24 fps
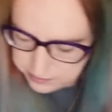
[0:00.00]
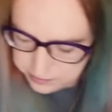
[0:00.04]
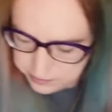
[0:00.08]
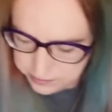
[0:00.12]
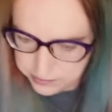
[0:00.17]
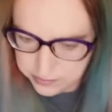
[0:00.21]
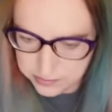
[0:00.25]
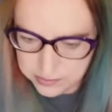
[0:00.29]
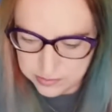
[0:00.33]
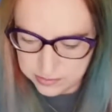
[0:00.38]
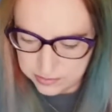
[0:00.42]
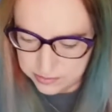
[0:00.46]

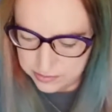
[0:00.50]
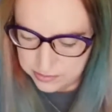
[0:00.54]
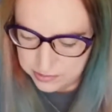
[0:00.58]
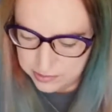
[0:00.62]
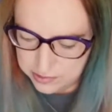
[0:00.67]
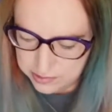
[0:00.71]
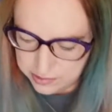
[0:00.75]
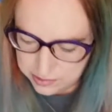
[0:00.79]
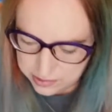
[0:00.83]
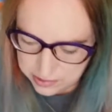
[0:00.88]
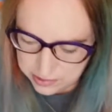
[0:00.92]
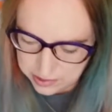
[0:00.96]

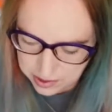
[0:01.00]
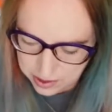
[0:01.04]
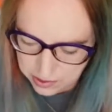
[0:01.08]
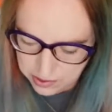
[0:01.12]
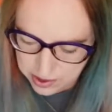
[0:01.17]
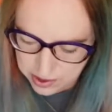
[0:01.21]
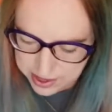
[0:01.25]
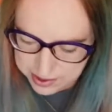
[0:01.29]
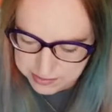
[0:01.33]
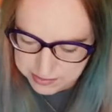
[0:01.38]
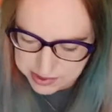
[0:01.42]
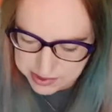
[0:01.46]
All
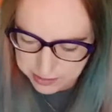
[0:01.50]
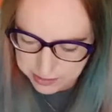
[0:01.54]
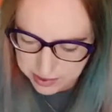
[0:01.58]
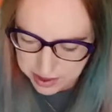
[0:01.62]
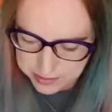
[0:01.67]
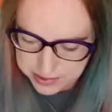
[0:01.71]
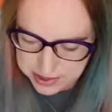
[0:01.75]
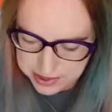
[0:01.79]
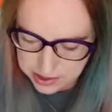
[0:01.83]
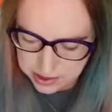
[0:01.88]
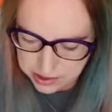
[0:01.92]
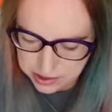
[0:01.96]
right, Miss
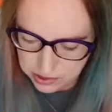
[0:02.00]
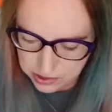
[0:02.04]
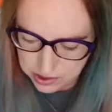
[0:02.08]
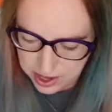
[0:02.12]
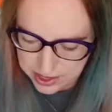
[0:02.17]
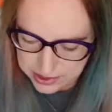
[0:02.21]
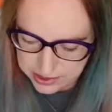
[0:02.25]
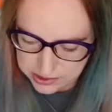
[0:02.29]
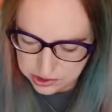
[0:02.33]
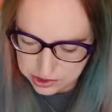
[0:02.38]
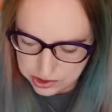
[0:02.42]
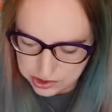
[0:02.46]
Bobby,
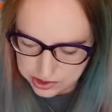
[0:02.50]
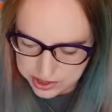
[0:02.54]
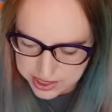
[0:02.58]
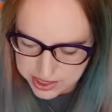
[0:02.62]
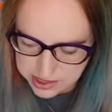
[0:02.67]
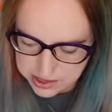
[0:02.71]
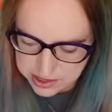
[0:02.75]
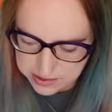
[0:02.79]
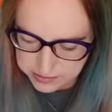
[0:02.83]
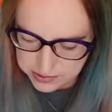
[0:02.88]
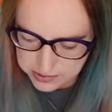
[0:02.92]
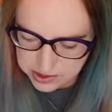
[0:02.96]
congrats. You're
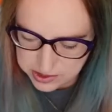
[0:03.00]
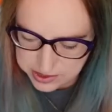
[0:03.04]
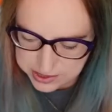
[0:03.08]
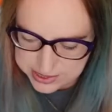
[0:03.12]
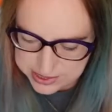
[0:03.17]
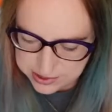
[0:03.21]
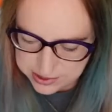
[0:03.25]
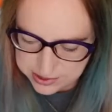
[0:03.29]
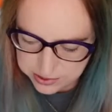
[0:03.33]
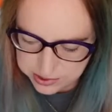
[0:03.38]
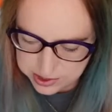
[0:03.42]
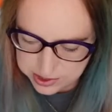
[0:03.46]
getting some good
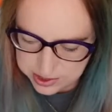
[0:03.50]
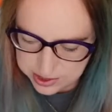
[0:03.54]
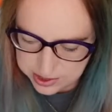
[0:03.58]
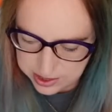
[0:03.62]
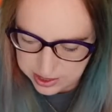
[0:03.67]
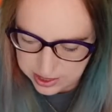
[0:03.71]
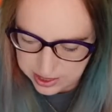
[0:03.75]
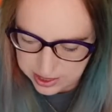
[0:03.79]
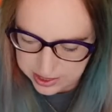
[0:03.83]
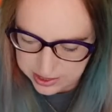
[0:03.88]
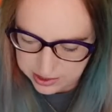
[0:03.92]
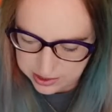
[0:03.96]
deals
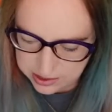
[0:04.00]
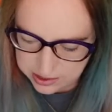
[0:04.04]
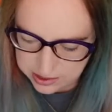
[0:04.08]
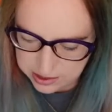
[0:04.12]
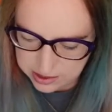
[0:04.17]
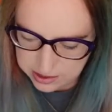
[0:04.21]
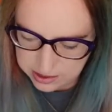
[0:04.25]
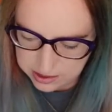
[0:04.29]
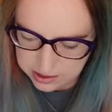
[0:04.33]
tonight.